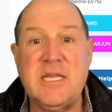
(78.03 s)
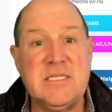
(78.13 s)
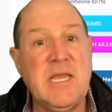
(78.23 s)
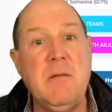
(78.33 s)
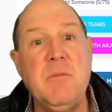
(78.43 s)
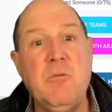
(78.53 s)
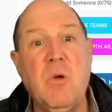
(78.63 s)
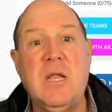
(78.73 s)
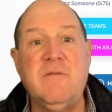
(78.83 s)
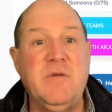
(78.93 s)
It's getting me
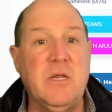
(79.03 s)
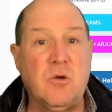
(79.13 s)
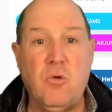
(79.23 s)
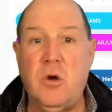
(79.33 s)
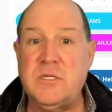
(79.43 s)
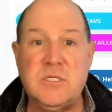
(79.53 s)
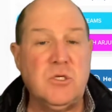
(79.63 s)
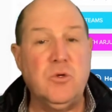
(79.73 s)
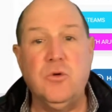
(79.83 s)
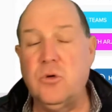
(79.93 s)
relevant across
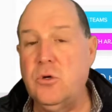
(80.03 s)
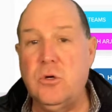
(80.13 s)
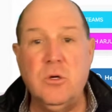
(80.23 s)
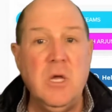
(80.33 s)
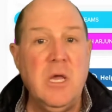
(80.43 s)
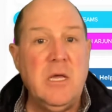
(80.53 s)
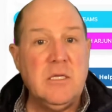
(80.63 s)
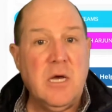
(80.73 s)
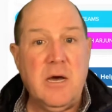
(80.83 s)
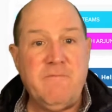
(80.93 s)
Google,
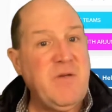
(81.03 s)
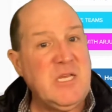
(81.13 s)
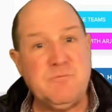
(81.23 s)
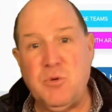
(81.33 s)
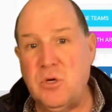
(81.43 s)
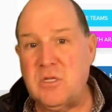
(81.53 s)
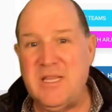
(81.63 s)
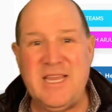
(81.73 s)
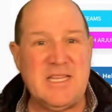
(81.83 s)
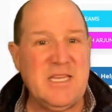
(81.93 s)
Facebook,
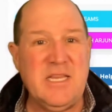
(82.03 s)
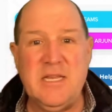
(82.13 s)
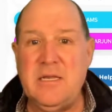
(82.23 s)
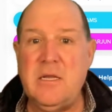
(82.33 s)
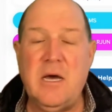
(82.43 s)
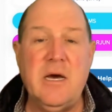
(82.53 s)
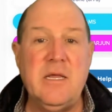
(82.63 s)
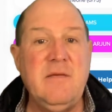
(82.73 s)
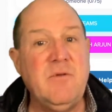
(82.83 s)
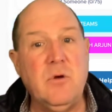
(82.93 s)
LinkedIn,
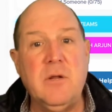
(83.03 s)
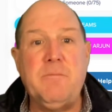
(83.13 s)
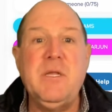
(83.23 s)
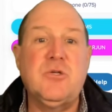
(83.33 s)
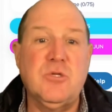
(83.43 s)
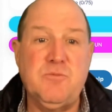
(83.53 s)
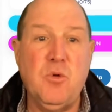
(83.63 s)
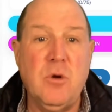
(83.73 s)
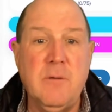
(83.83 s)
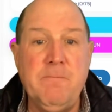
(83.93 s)
even on a Pinterest
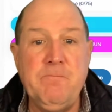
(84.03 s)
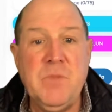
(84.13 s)
board.